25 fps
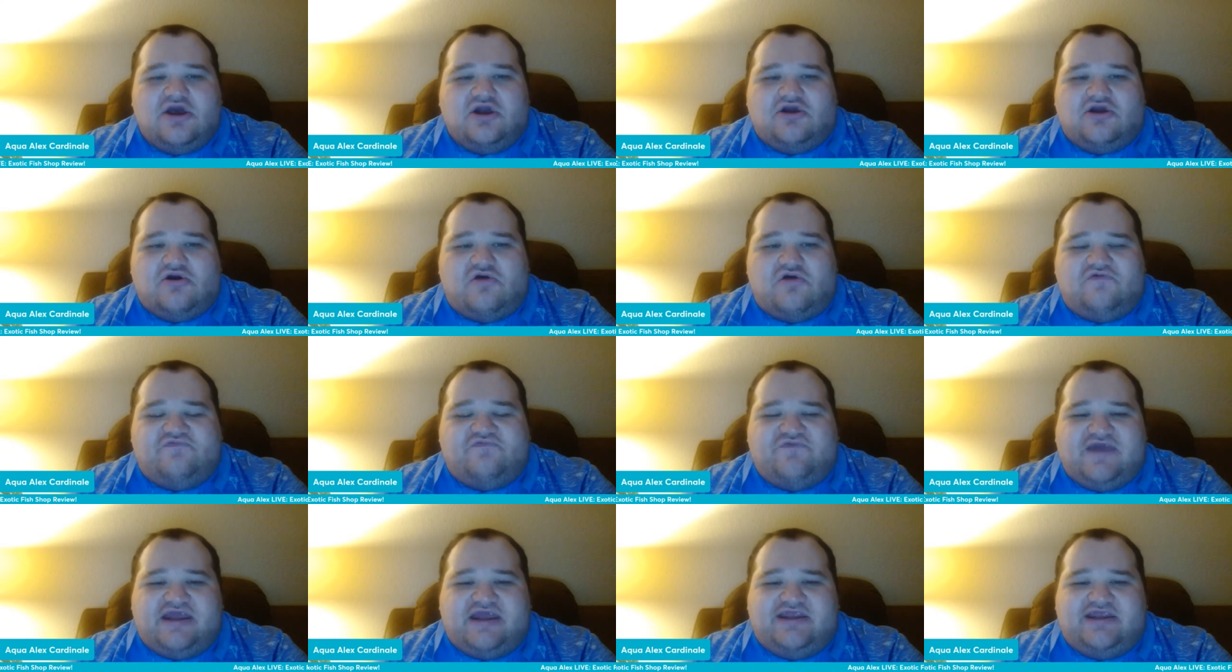Go
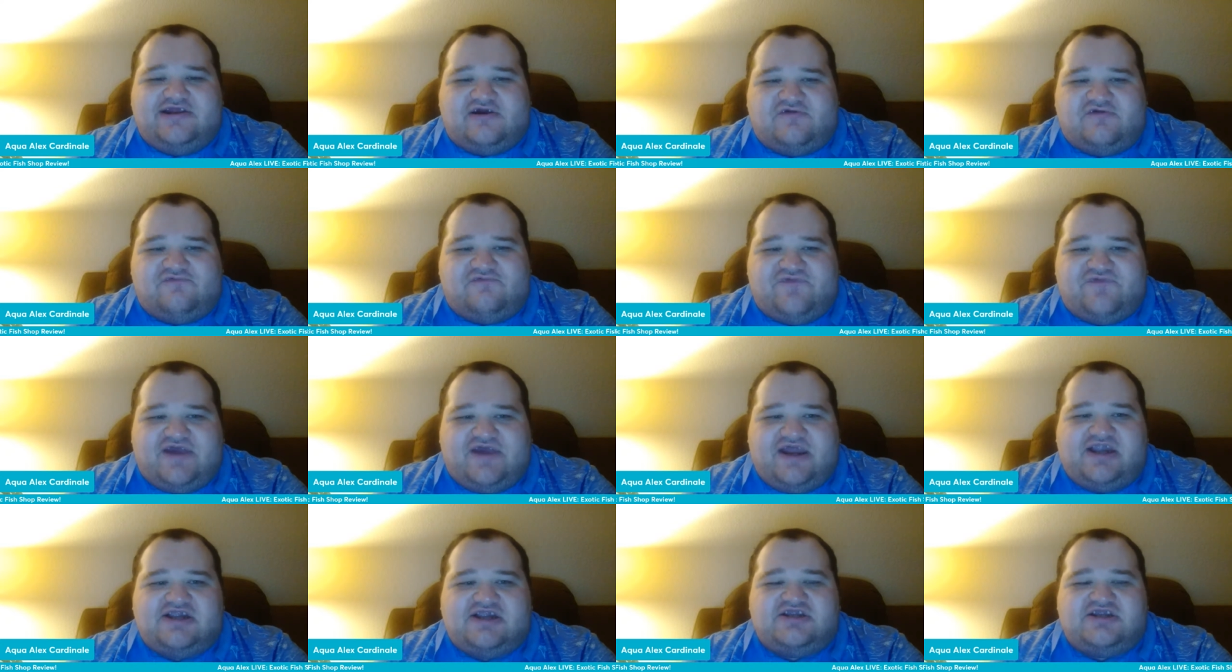feed your
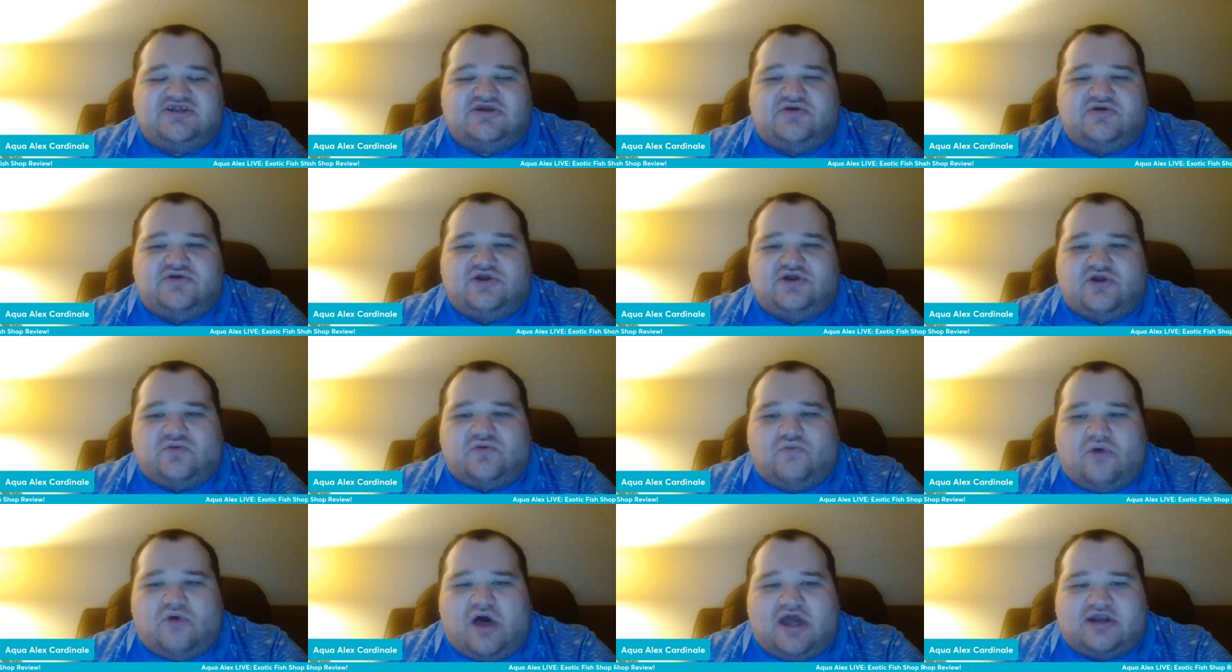fish, do your
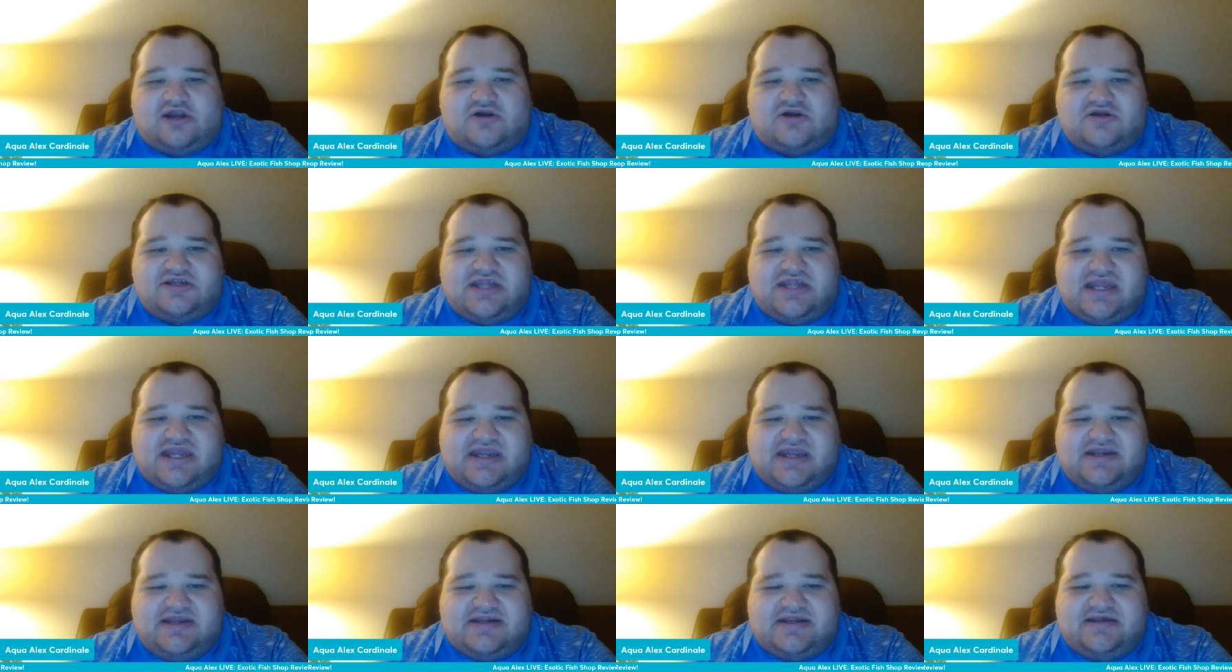water
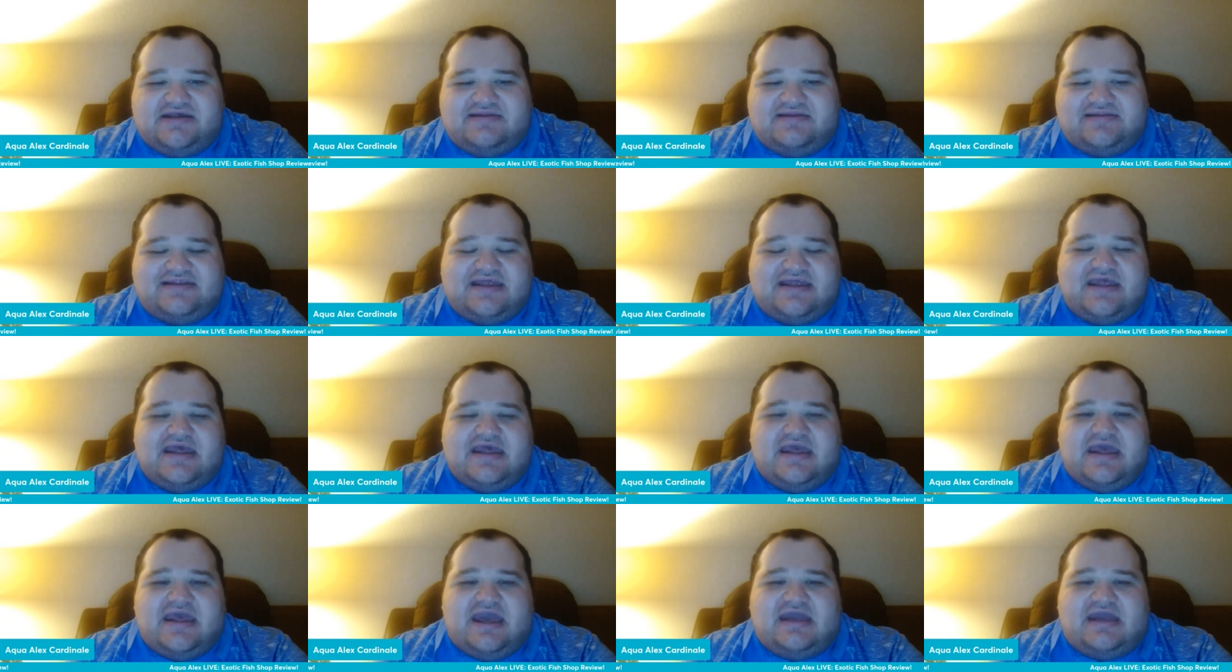changes,
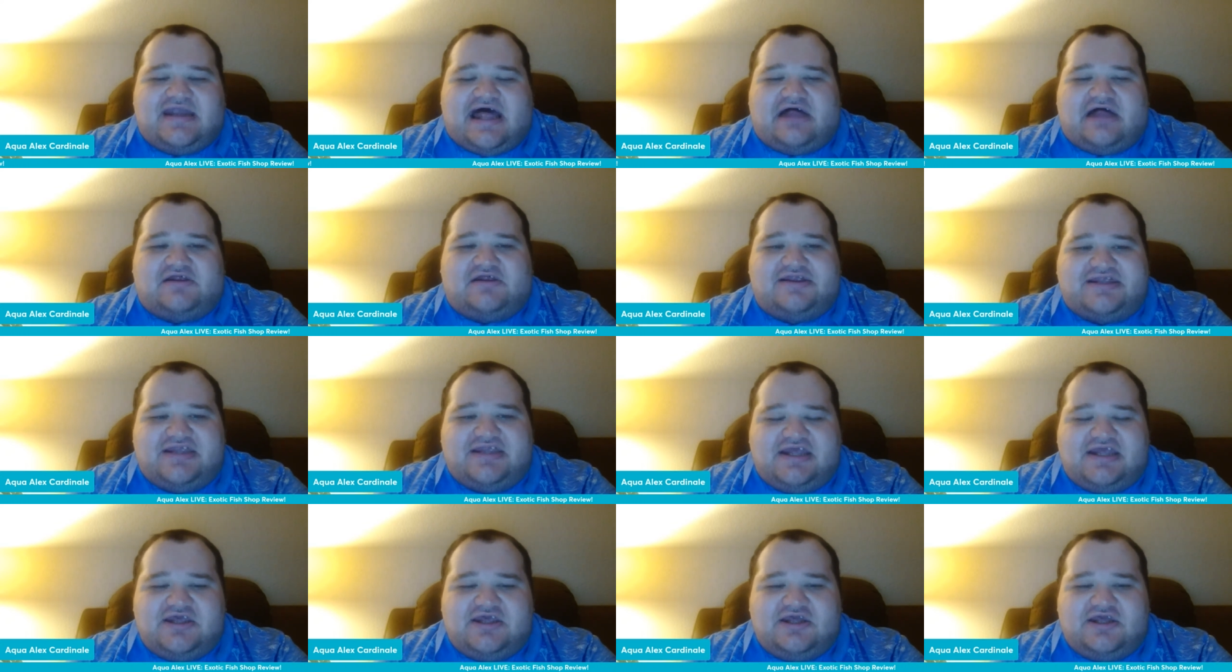and I'll
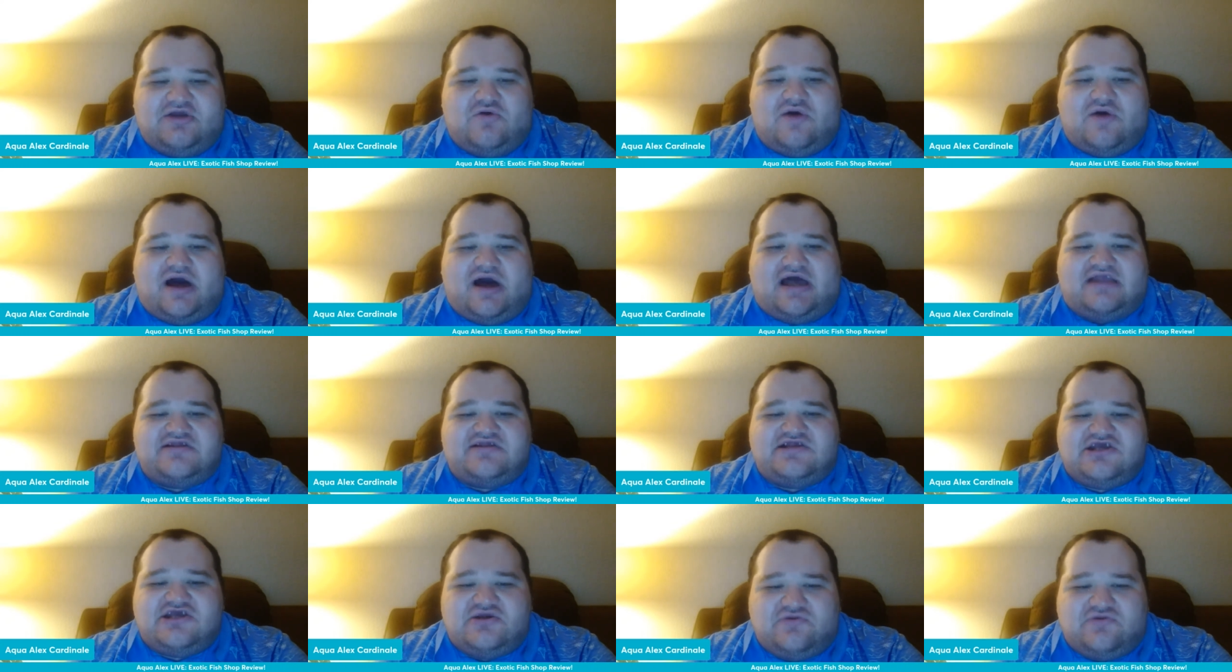see you
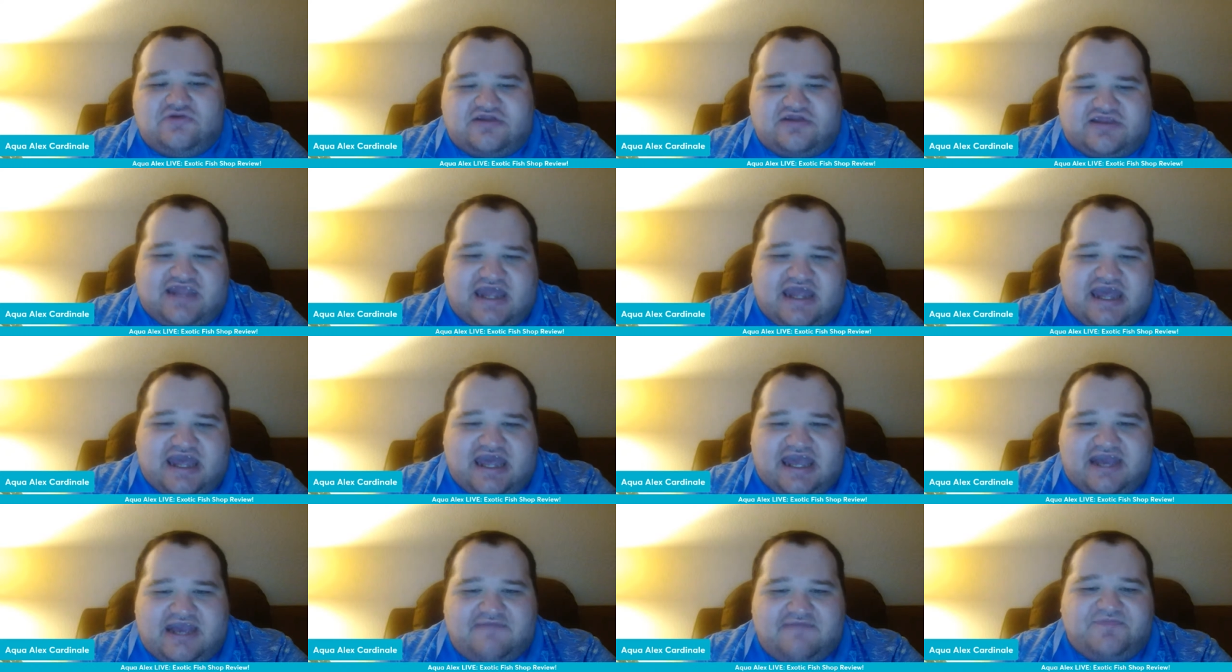on
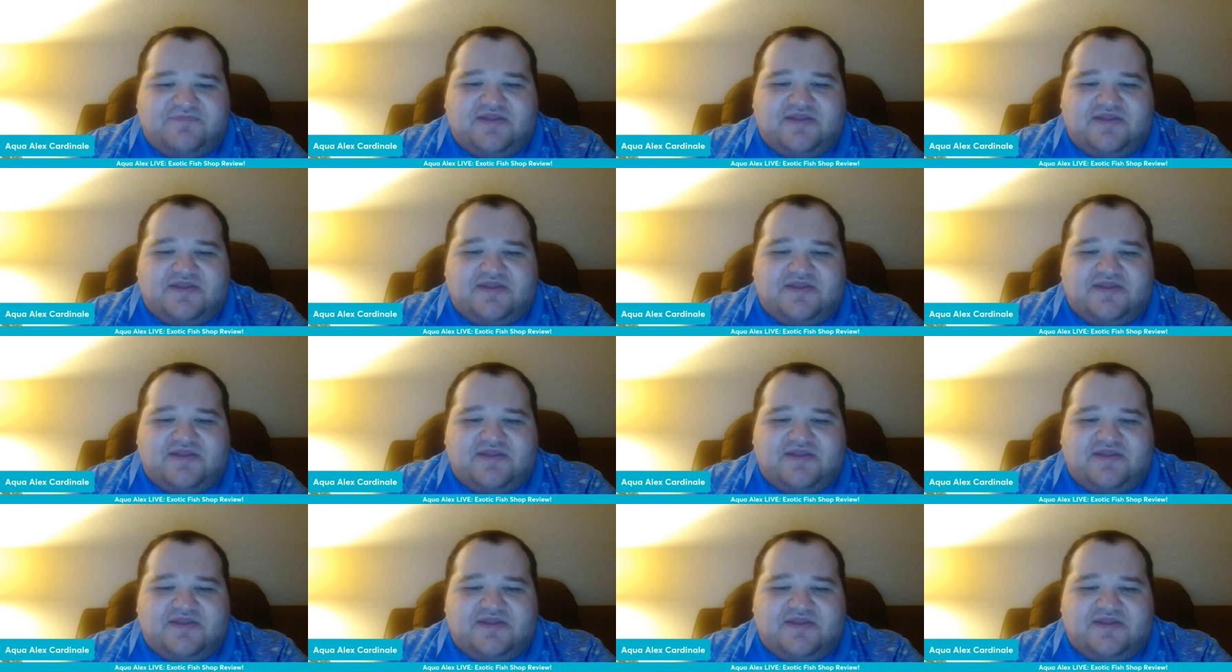Tuesday